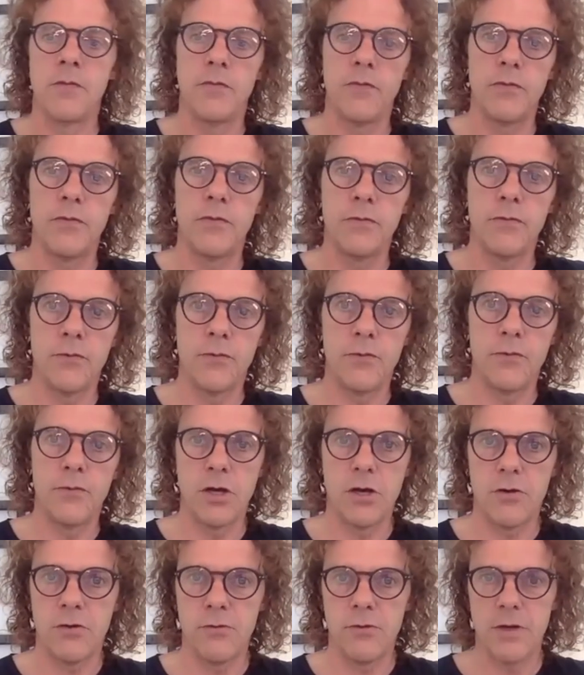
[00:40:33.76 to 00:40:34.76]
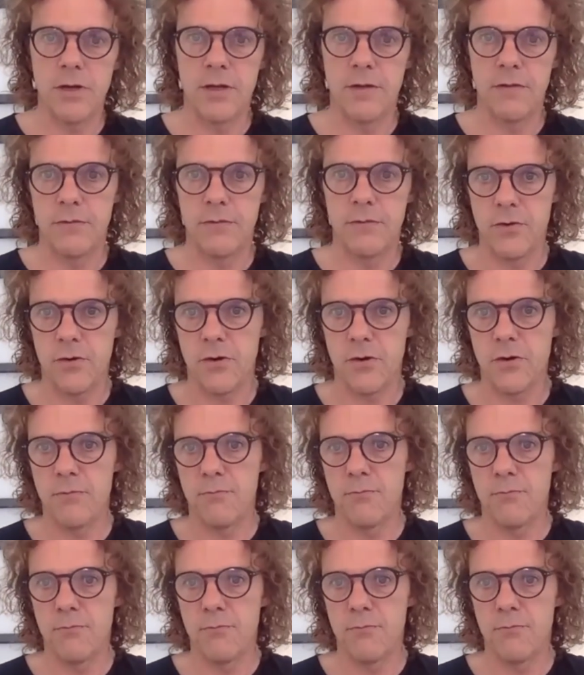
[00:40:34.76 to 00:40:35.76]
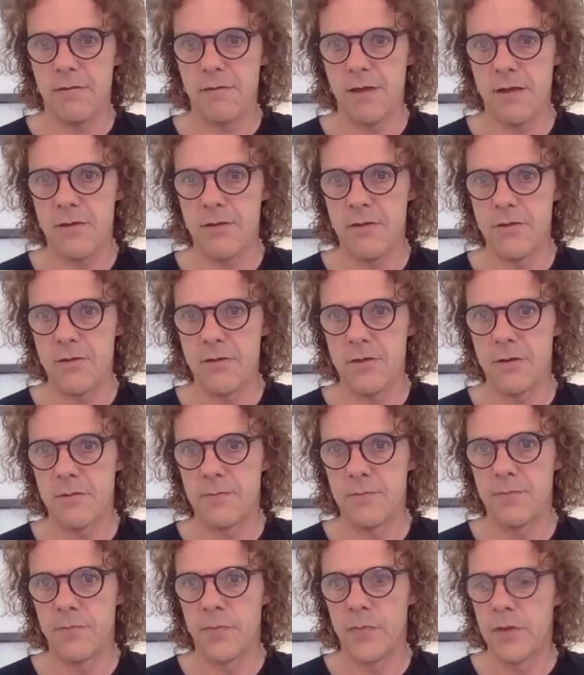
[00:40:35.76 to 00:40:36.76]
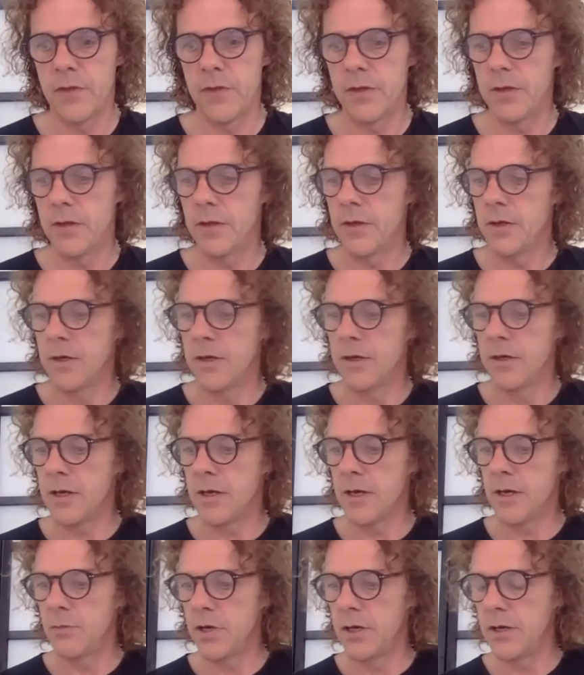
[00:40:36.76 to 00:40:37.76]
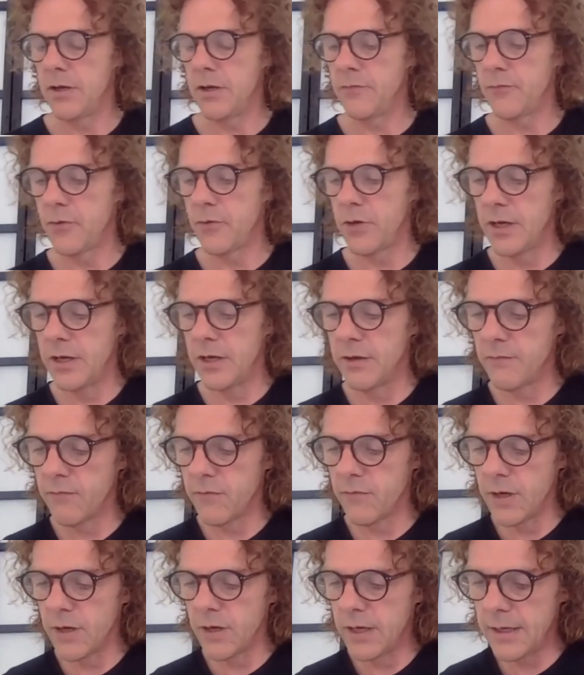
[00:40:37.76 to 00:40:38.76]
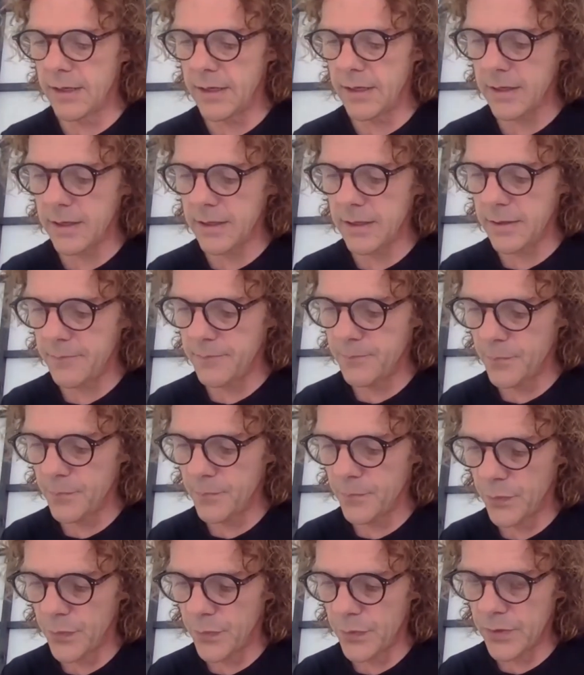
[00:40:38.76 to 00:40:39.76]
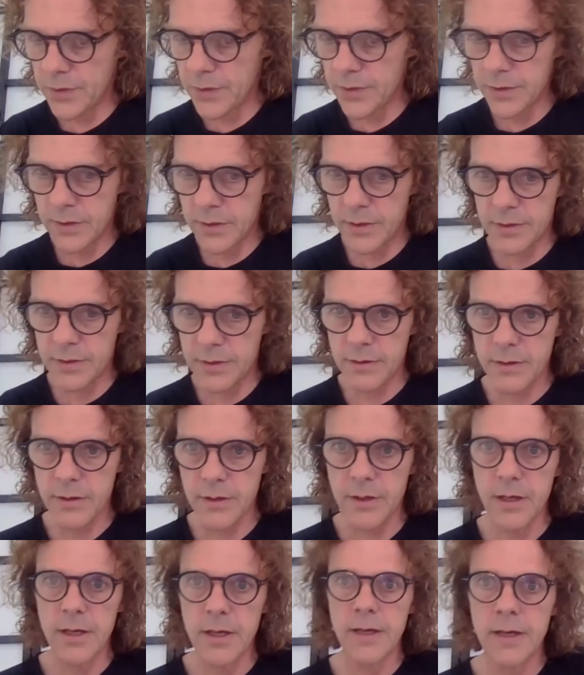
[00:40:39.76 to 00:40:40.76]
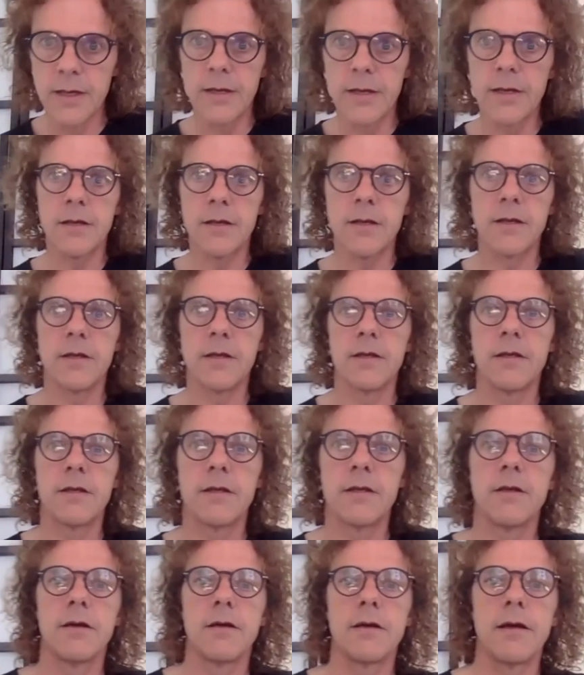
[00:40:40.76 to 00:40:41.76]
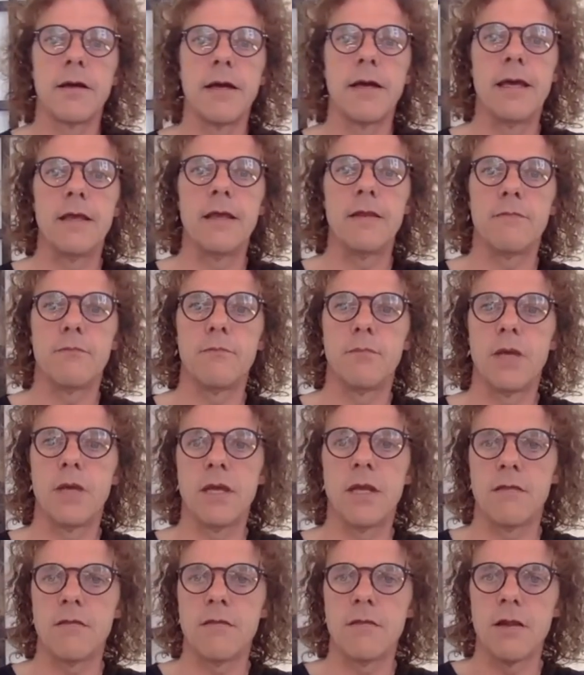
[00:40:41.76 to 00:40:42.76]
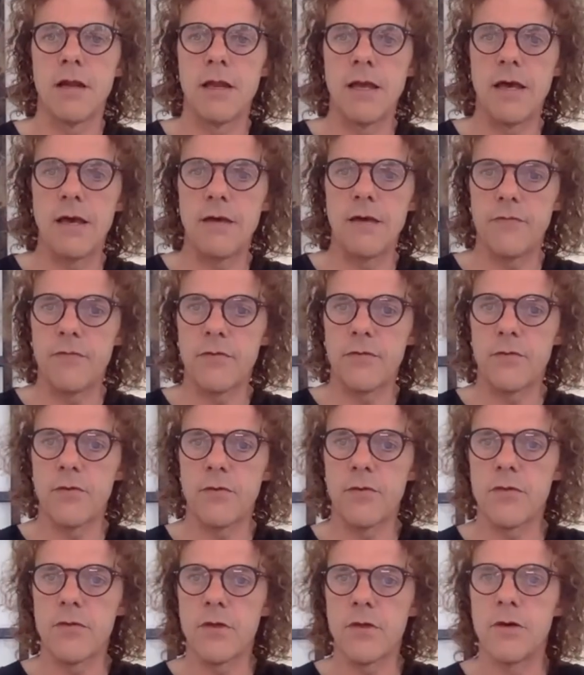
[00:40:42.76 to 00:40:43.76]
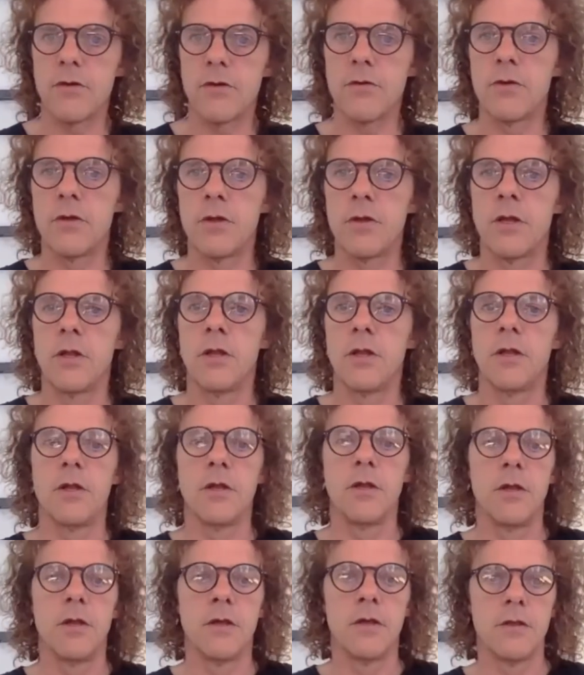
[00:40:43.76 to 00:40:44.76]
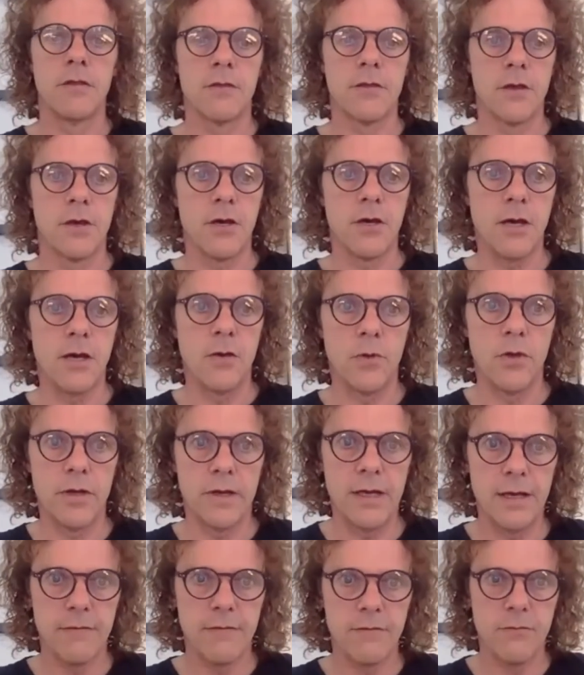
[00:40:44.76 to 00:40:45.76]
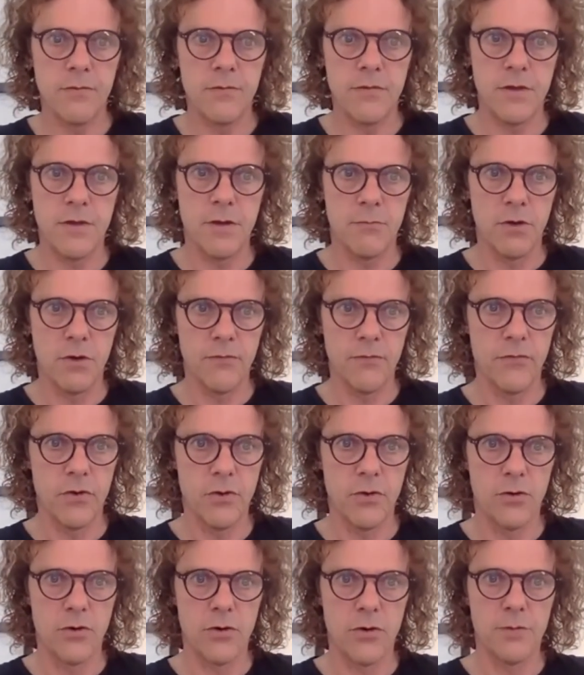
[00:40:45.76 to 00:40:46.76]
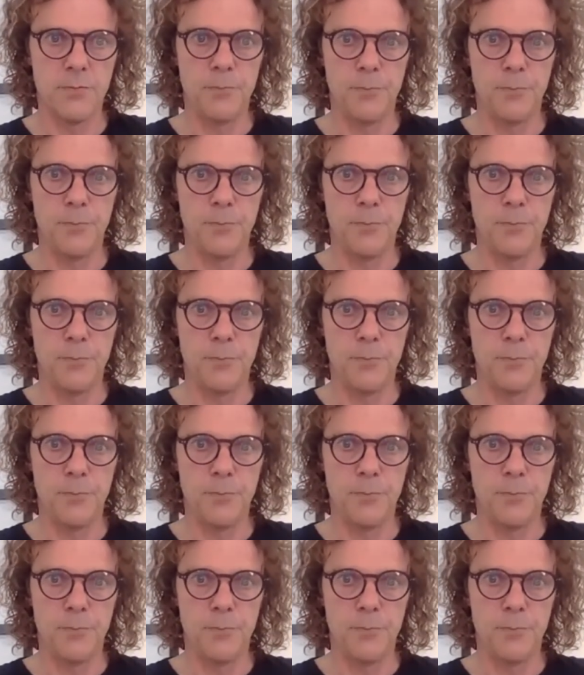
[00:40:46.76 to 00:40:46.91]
to go into your meditation. And I believe we have like another like 8 minutes left or so. So I will get to some of your,